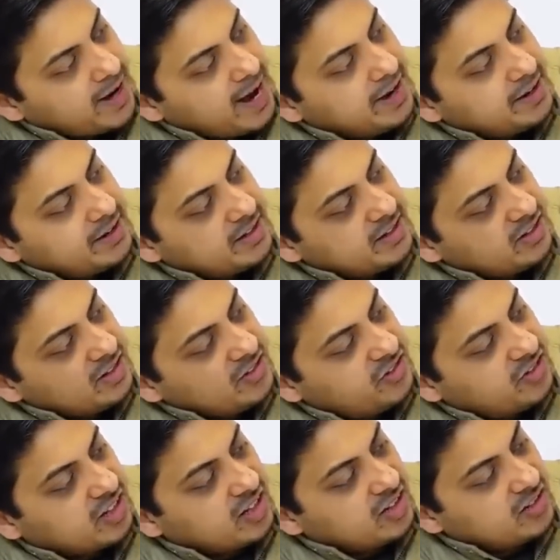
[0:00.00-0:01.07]
and it is in
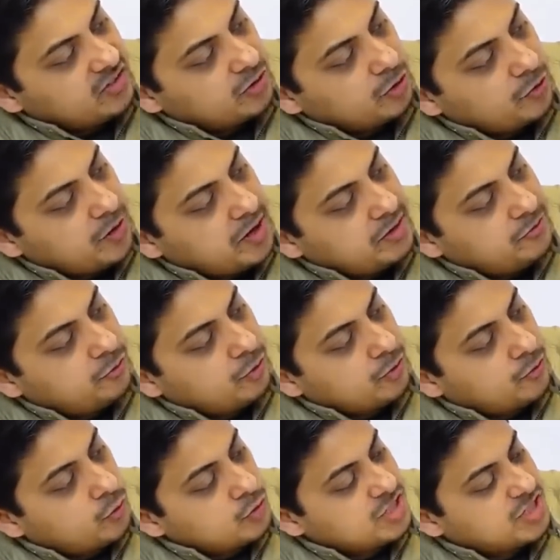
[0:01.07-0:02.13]
series, so 24
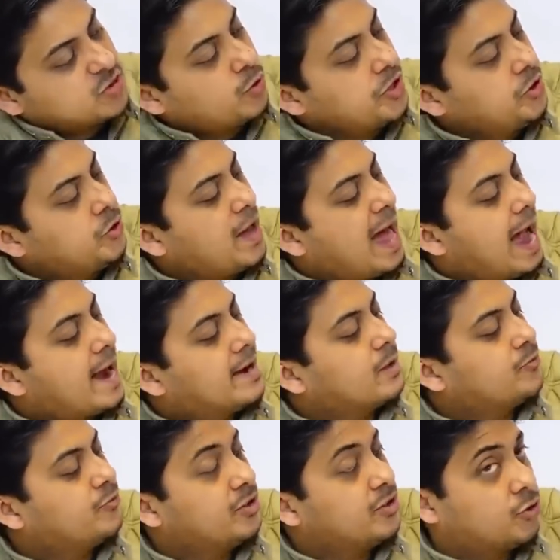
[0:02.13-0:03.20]
volts is going to add
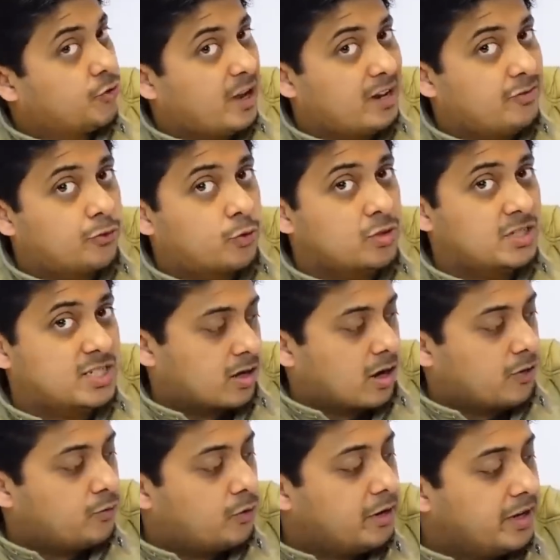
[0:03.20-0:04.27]
up with 12 volts,
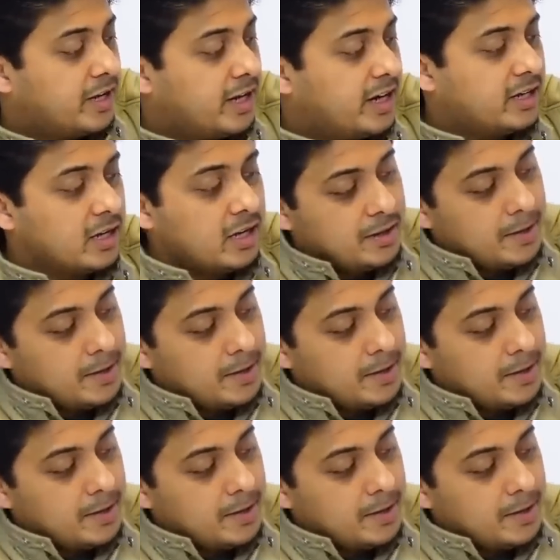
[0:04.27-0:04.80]
converting it